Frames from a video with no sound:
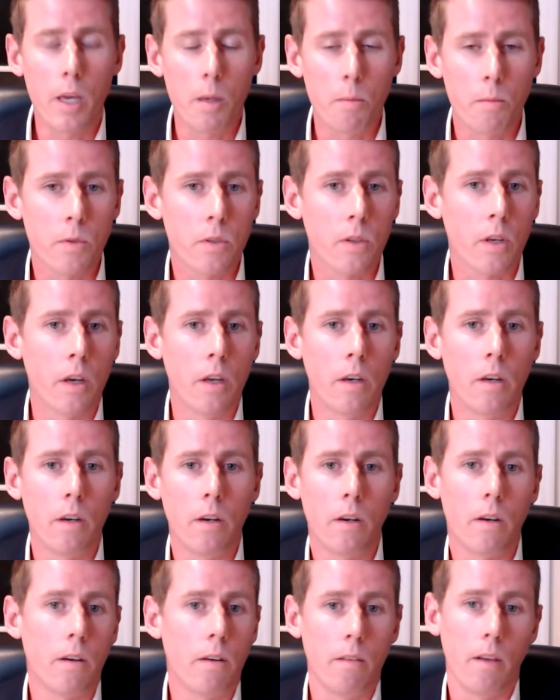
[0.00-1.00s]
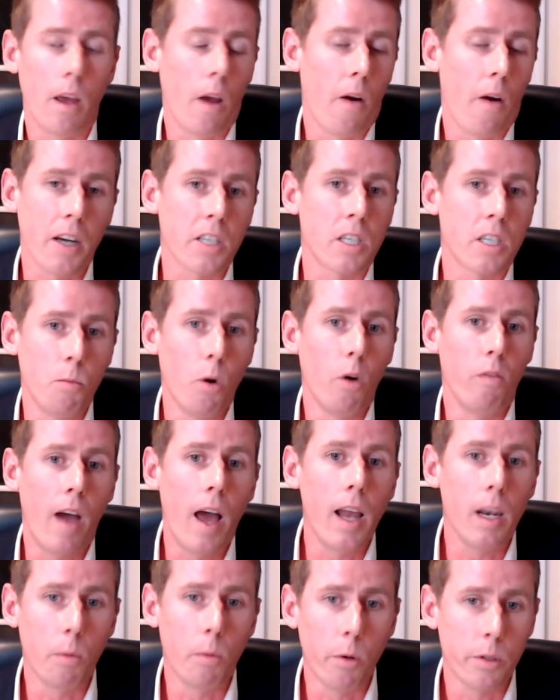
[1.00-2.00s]
themes are actually more
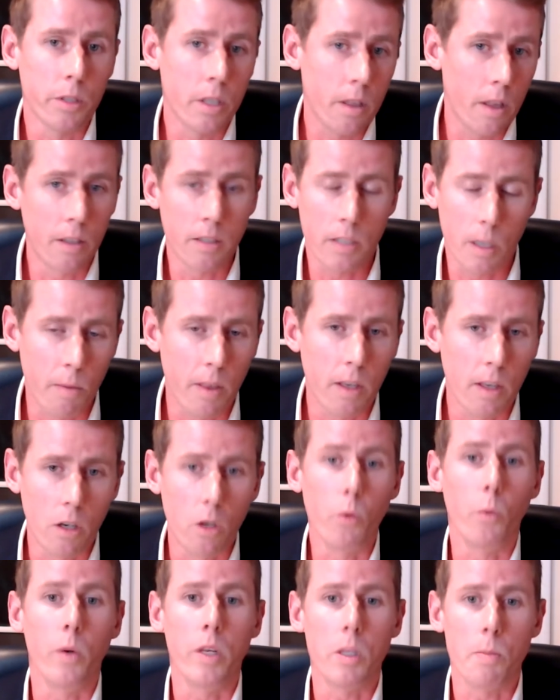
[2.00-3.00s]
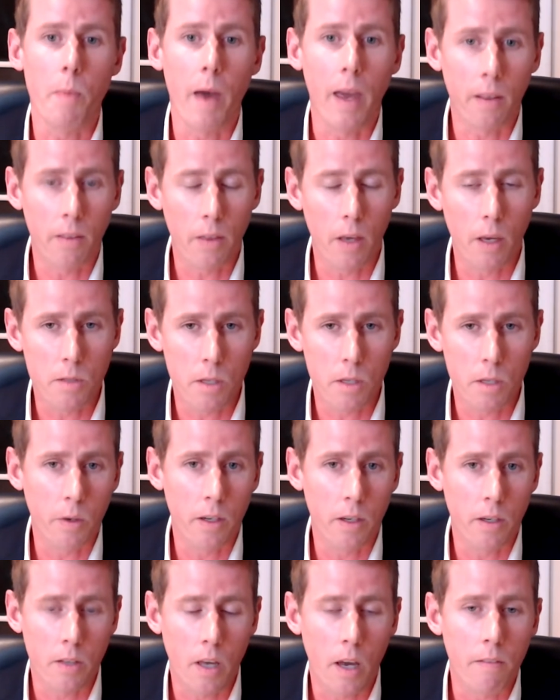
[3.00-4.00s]
valuable than some of the new whiz bang themes that
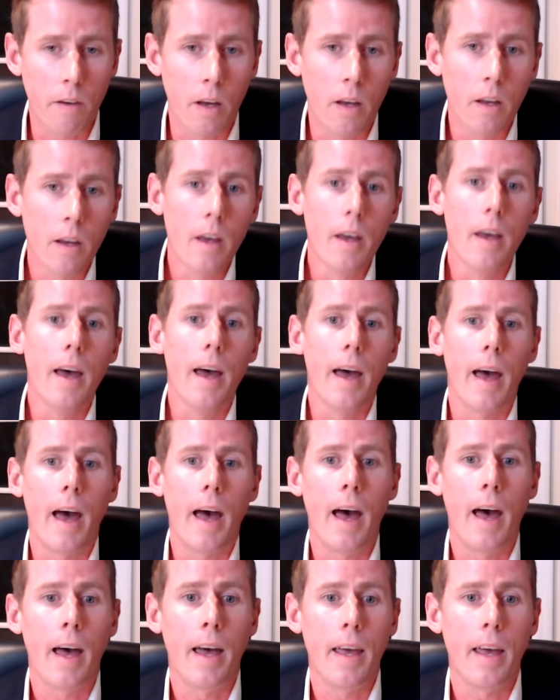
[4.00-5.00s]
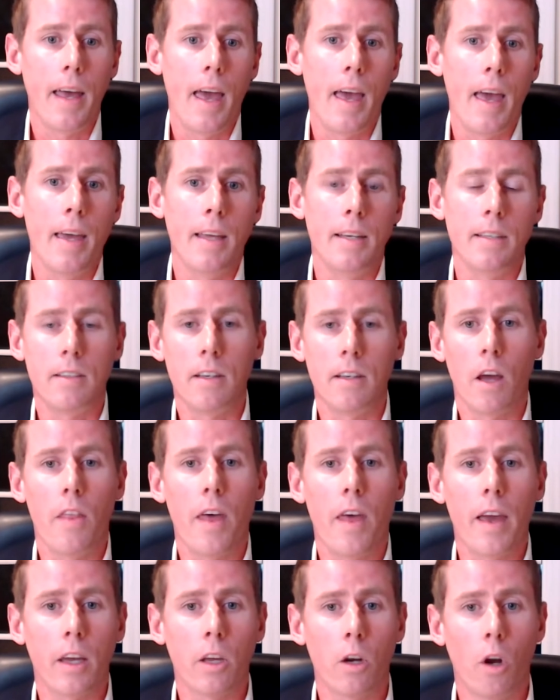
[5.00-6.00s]
we discover. And, you know,
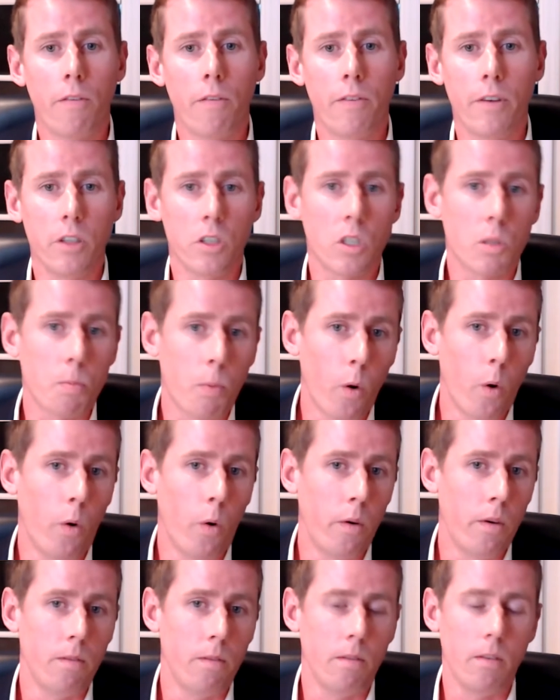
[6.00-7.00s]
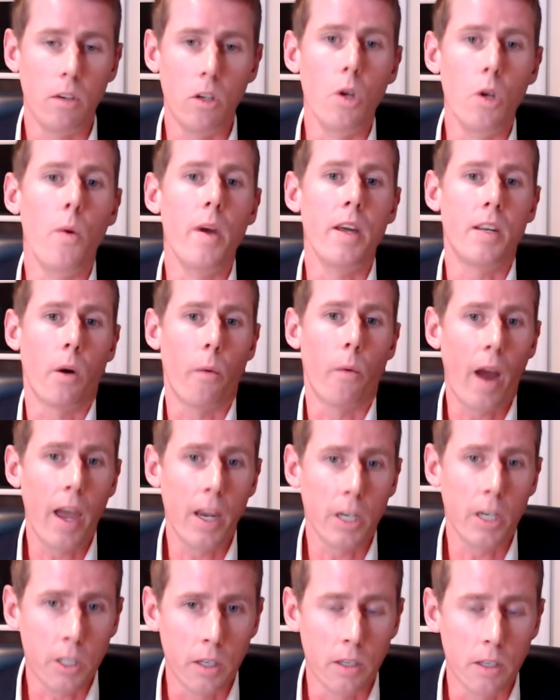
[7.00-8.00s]
they can often spawn new
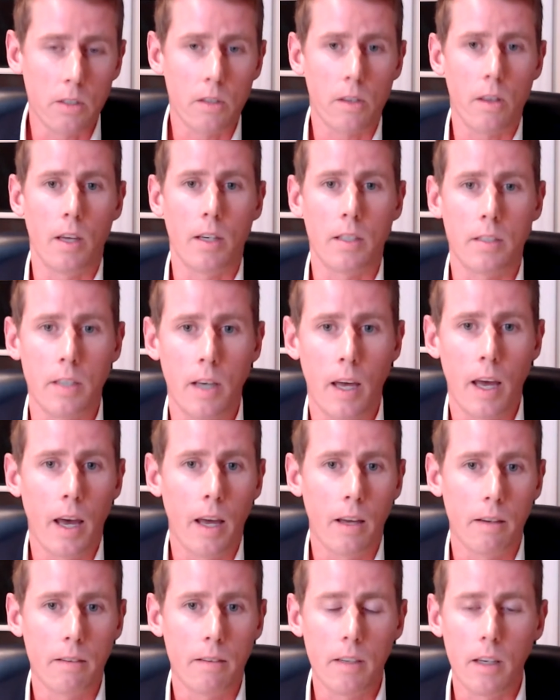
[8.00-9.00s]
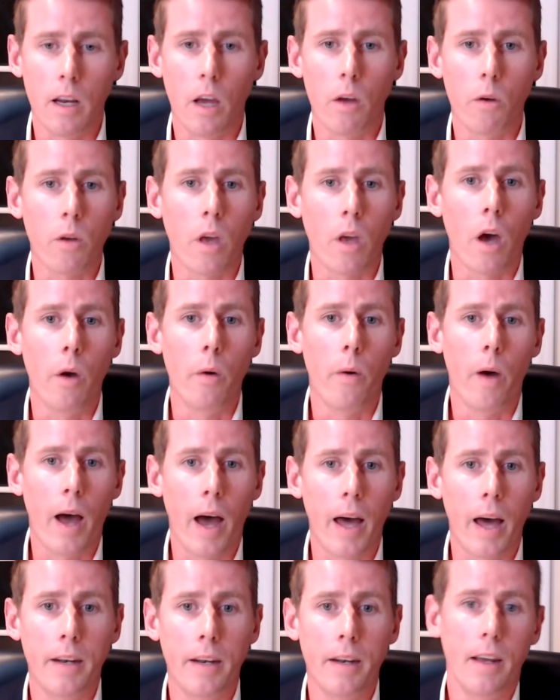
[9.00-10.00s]
iterations that, you know, go
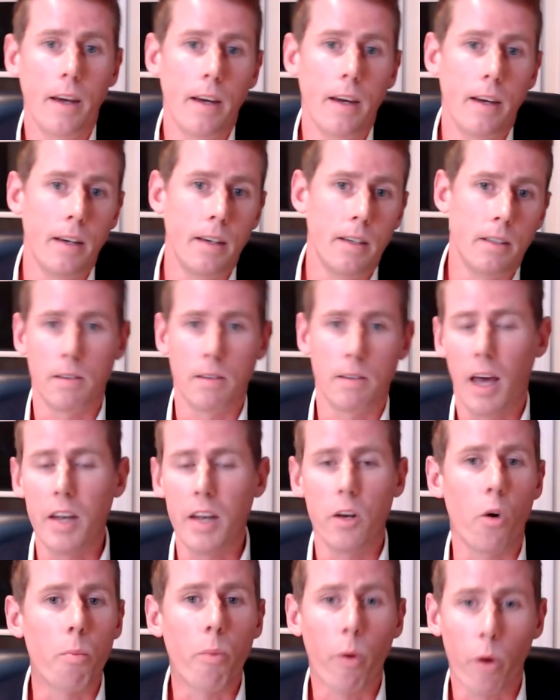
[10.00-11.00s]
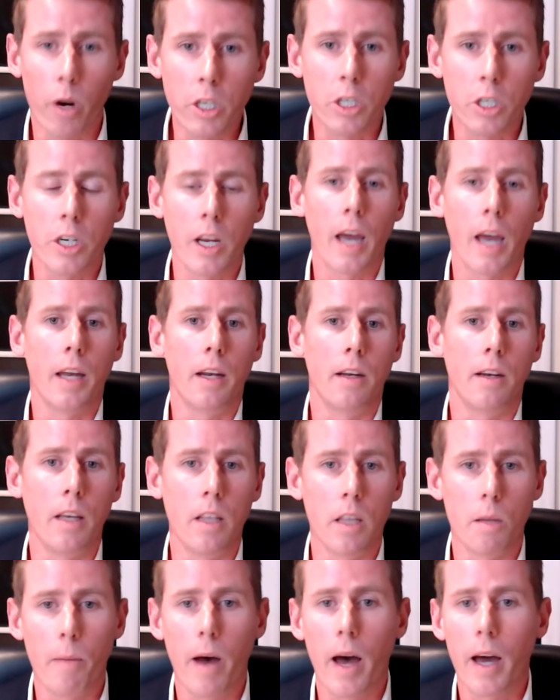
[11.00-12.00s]
underappreciated
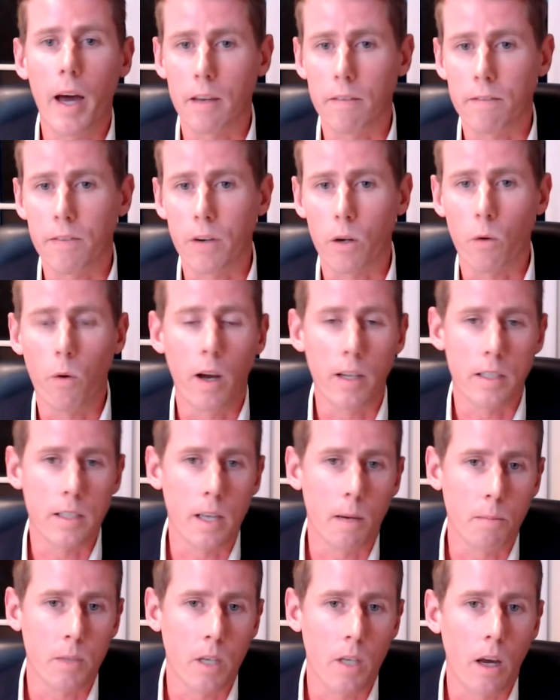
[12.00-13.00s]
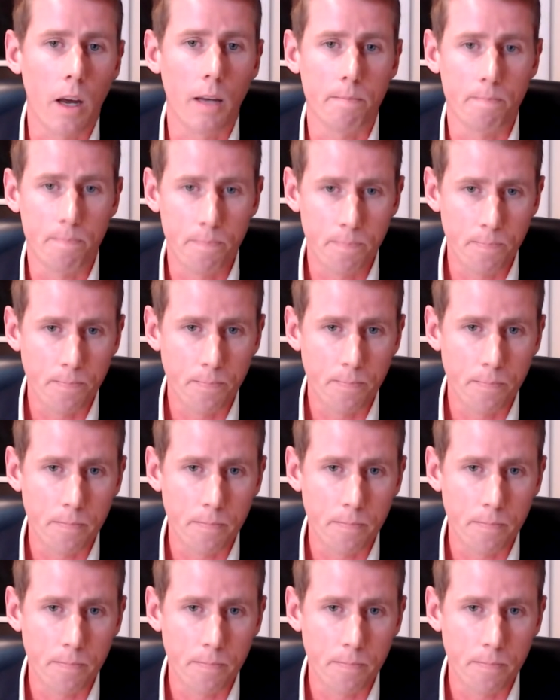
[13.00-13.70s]
in the market for quite some time.